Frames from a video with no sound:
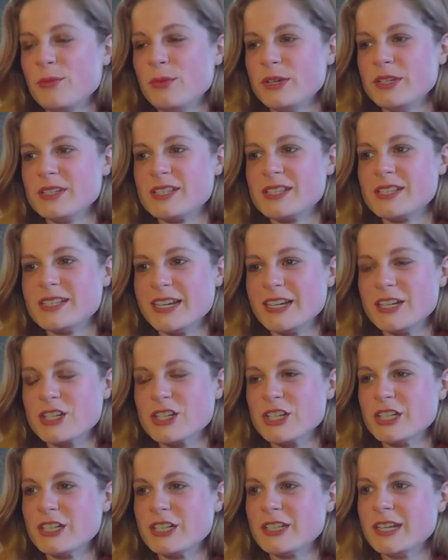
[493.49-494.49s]
was
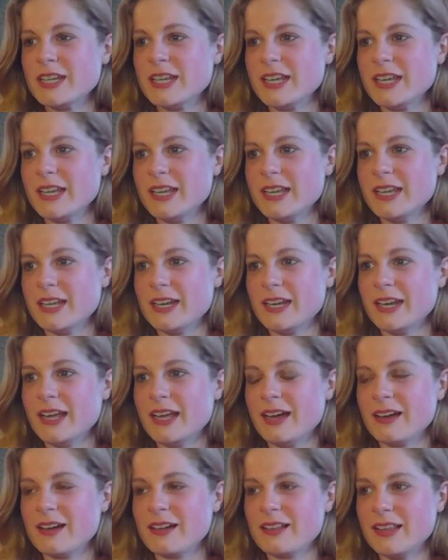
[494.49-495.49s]
stationed in
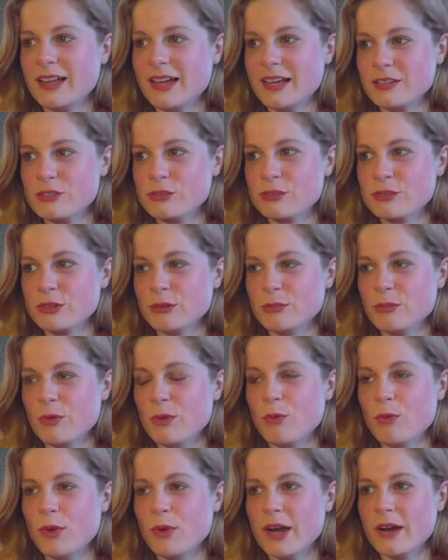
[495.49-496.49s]
a classroom
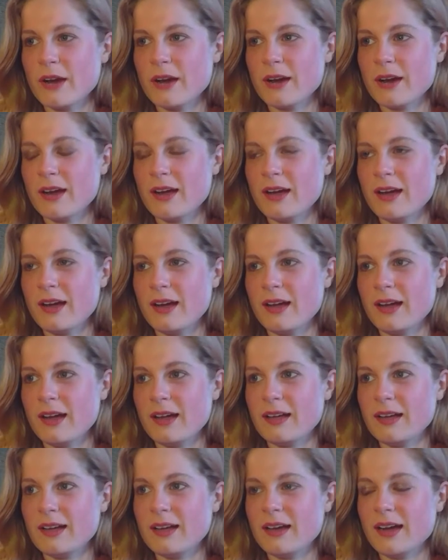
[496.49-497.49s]
where
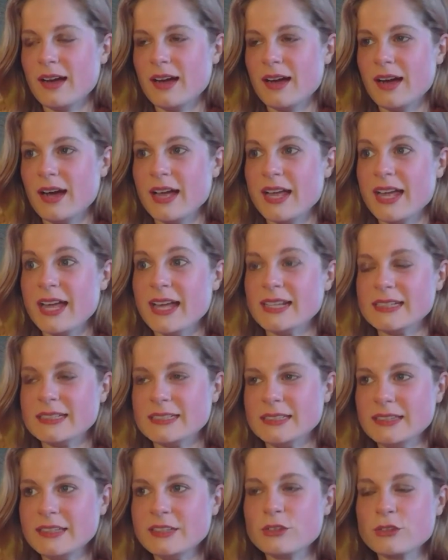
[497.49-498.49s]
I had
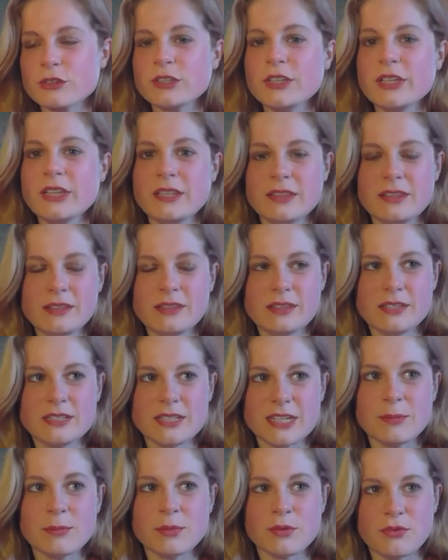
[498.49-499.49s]
literally the
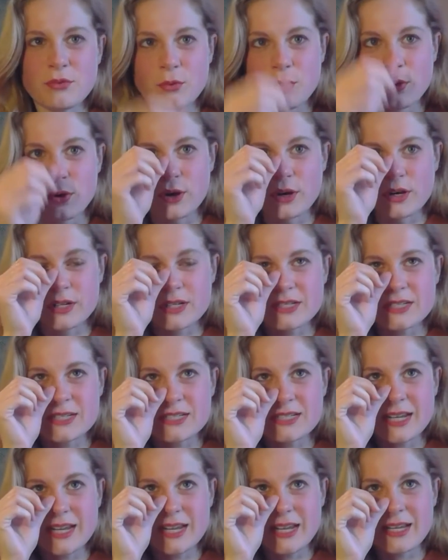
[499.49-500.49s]
day before
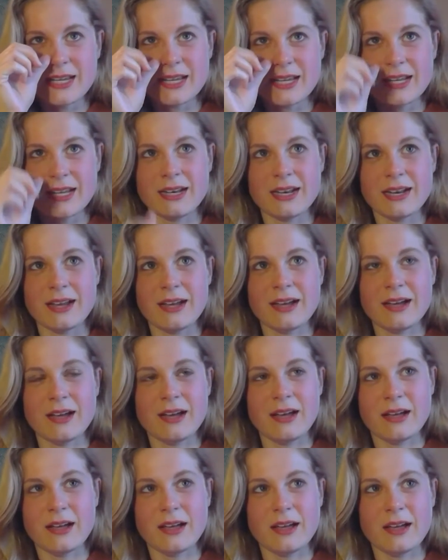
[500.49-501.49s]
taken
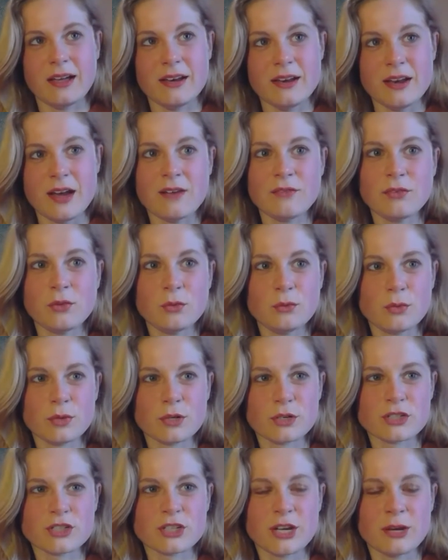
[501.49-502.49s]
a novel
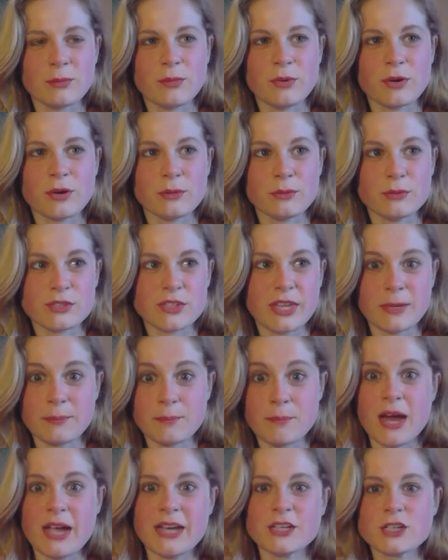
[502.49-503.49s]
workshop where it was like
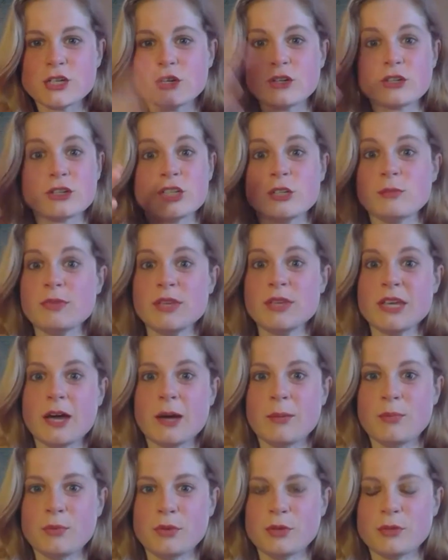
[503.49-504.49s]
my turn to be
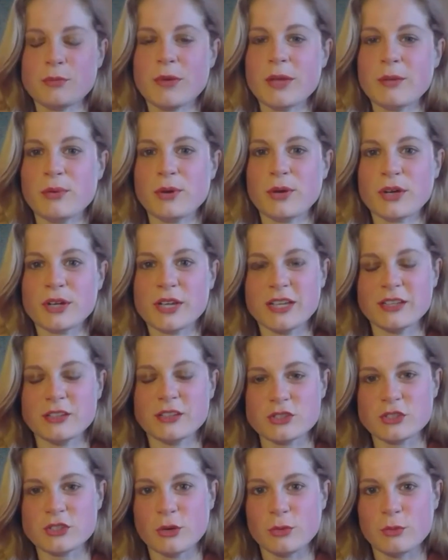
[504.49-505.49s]
up with my book. And
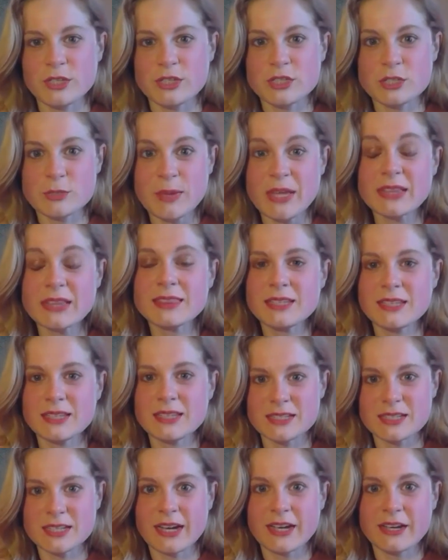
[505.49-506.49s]
so we'd spent the
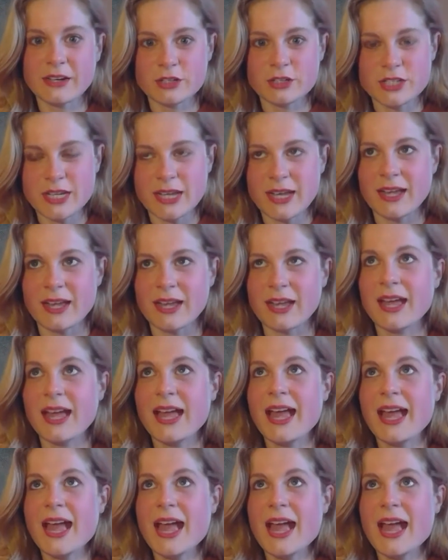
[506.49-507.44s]
entire day